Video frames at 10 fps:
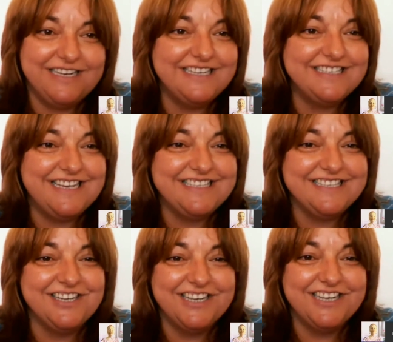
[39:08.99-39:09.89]
but
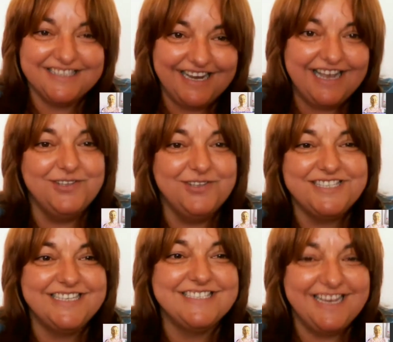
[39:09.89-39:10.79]
as long as there are
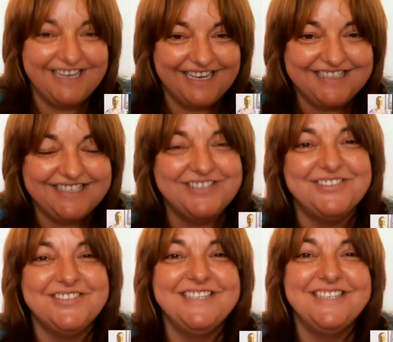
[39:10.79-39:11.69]
Lucys, I guess you